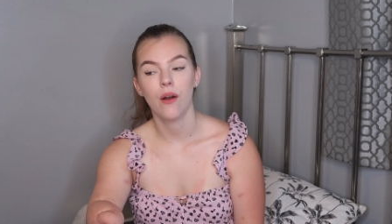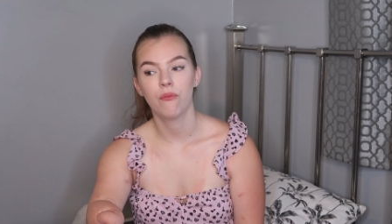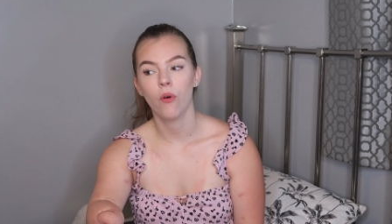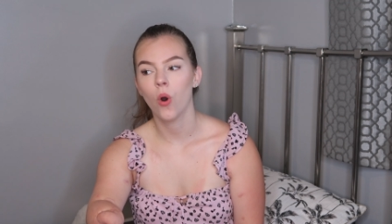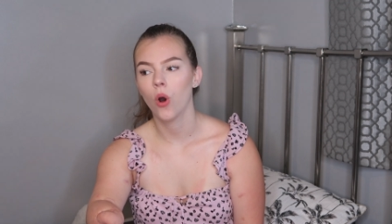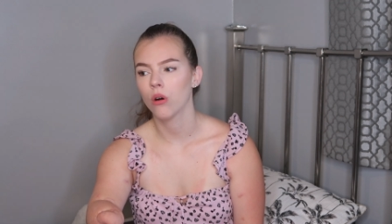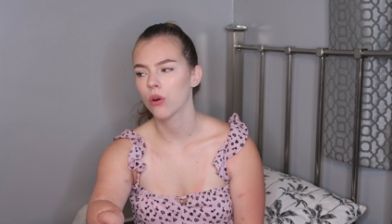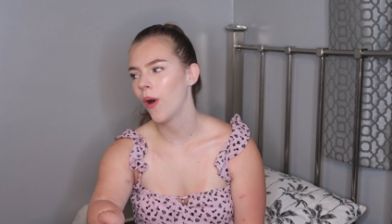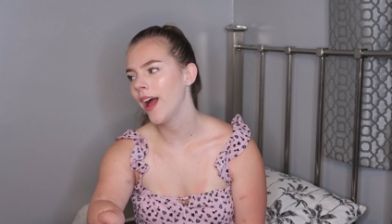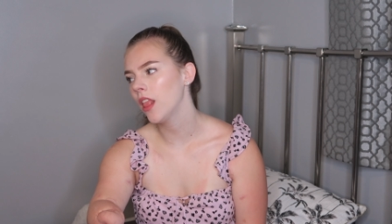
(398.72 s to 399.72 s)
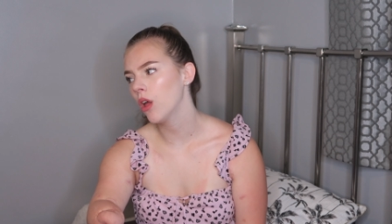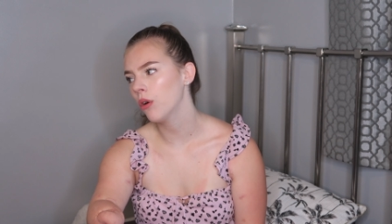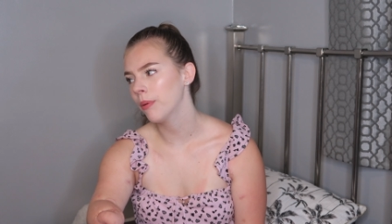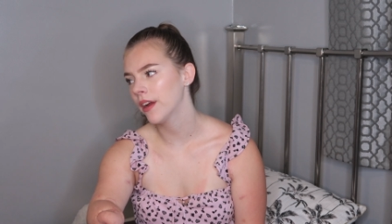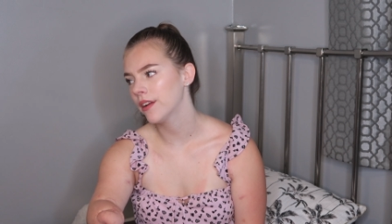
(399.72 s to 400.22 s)
for quite a
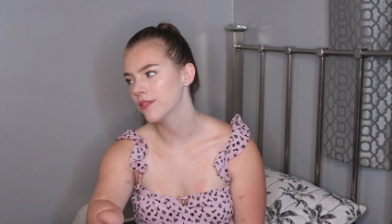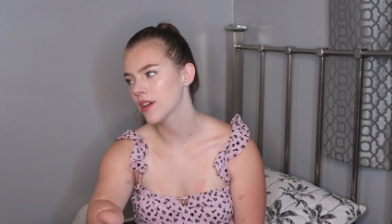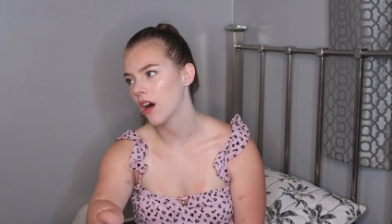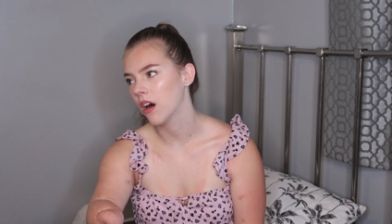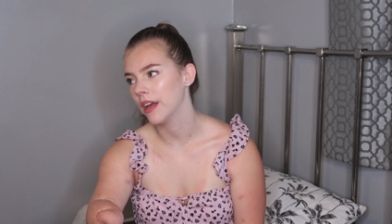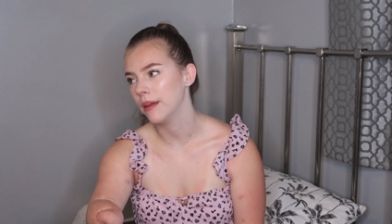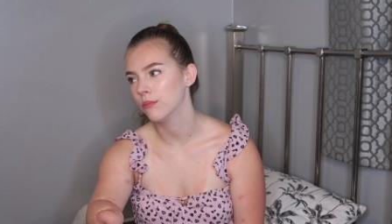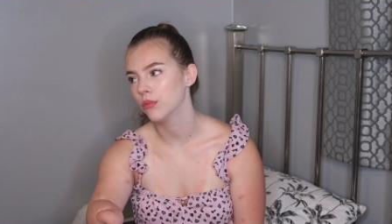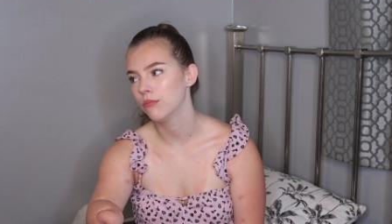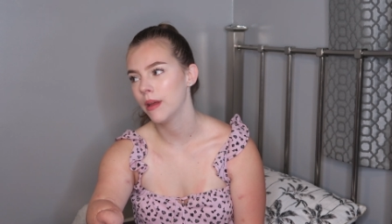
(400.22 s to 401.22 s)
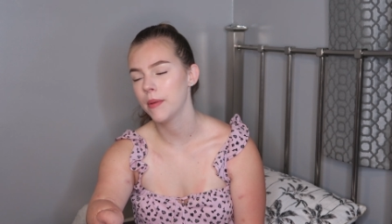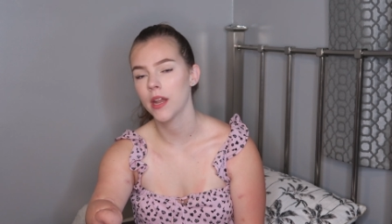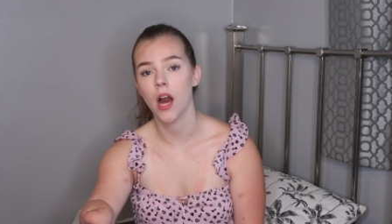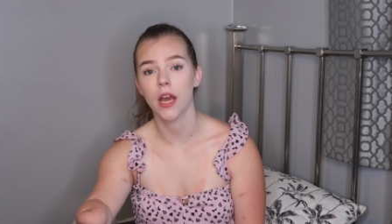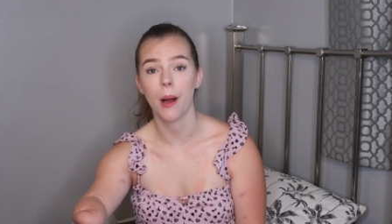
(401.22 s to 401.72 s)
long period of time, maybe
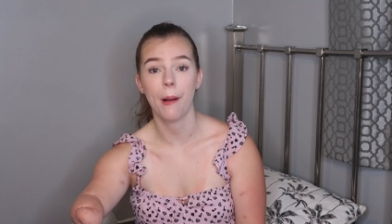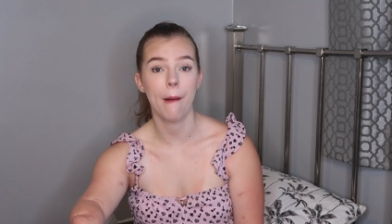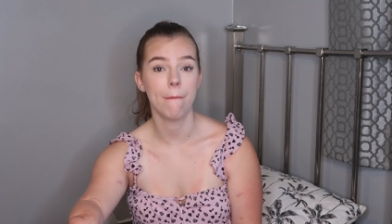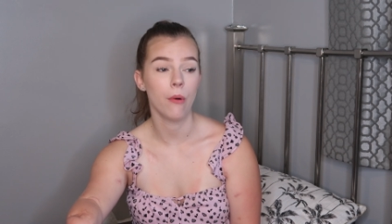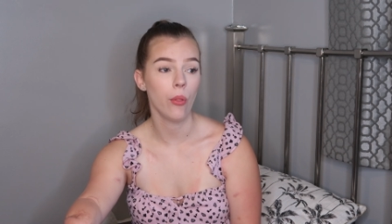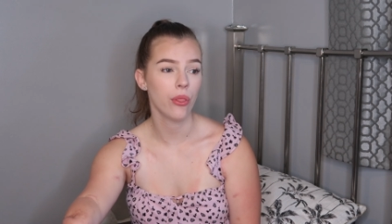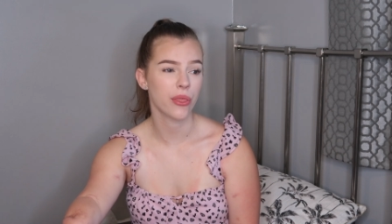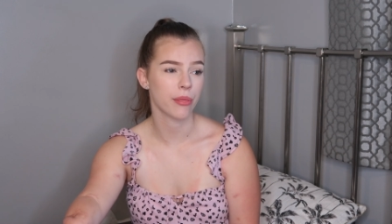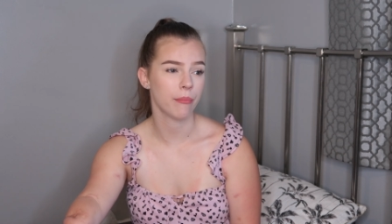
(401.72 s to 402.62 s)
like a month,